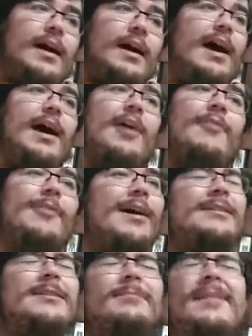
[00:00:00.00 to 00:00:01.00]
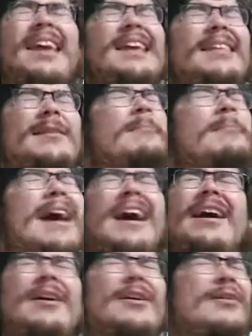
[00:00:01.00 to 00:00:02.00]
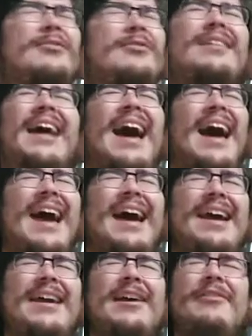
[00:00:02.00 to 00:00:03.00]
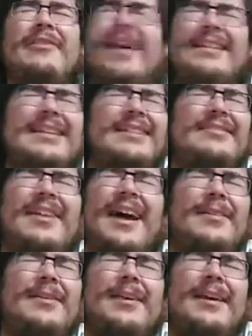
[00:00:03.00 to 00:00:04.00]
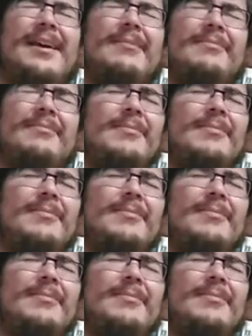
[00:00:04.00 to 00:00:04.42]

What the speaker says: I want to make them my own. I want to draw them.